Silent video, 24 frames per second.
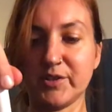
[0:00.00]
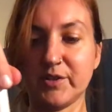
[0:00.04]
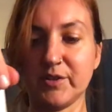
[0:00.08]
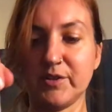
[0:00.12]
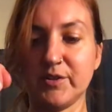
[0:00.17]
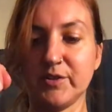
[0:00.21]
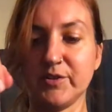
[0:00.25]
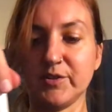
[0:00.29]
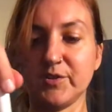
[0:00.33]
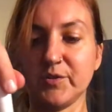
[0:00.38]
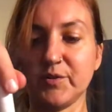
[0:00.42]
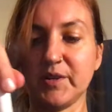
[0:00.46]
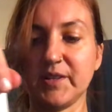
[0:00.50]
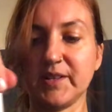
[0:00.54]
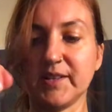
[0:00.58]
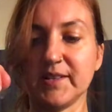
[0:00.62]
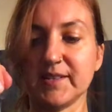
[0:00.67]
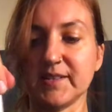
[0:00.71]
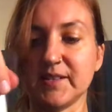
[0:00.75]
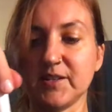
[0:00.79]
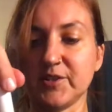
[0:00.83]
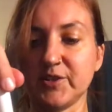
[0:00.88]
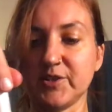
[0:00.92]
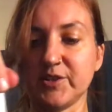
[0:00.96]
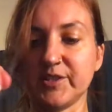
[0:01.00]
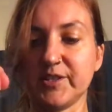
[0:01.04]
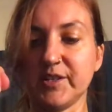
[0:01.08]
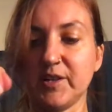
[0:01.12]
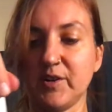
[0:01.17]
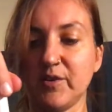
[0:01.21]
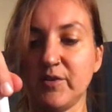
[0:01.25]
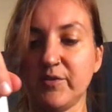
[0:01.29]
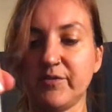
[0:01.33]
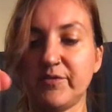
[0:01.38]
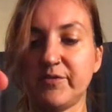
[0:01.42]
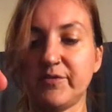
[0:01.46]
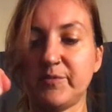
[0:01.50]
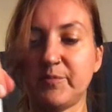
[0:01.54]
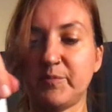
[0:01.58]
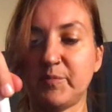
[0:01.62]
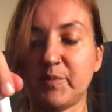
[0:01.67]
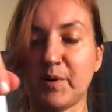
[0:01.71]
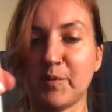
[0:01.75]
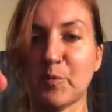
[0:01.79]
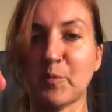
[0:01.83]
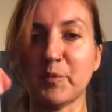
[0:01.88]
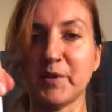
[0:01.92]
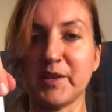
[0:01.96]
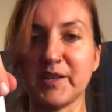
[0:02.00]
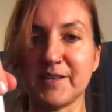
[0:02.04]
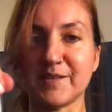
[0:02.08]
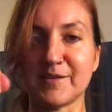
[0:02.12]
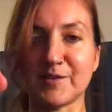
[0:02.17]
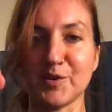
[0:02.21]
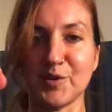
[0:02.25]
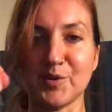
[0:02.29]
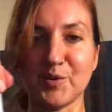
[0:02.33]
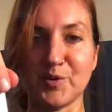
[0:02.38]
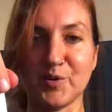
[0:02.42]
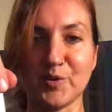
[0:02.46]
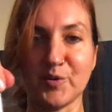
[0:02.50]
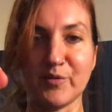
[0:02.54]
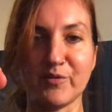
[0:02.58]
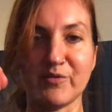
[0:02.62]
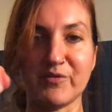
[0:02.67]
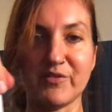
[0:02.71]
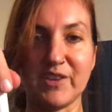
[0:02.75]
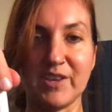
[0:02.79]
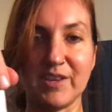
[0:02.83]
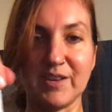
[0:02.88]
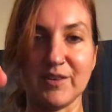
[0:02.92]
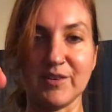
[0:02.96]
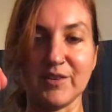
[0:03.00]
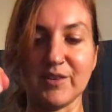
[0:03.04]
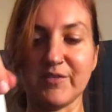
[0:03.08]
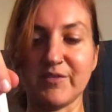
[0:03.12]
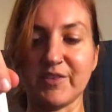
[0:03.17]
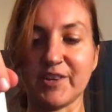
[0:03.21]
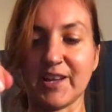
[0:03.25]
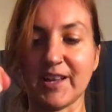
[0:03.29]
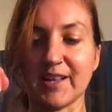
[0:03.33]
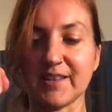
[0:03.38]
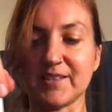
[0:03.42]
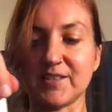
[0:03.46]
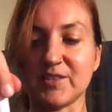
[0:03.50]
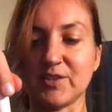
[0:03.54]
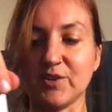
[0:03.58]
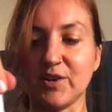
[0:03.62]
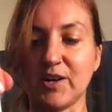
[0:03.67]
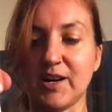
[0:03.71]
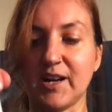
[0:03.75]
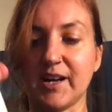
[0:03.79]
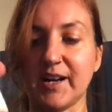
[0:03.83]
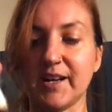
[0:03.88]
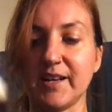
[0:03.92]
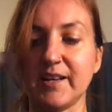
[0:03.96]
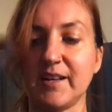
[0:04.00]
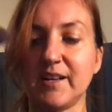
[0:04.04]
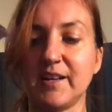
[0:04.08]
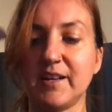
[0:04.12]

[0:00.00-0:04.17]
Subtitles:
you're doing this on yourself, probably, so you'll feel if it gets too hot.